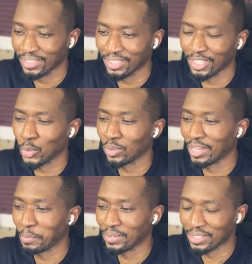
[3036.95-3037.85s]
And he will
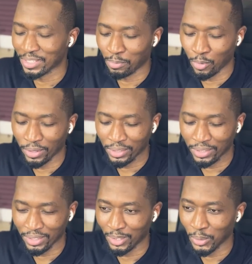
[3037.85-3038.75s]
have been disappointed
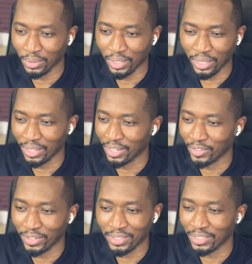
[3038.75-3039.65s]
and you be like, yeah,
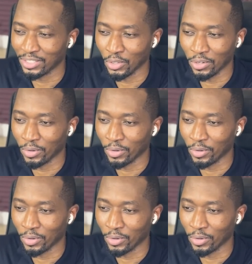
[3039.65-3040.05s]
Gracey's not a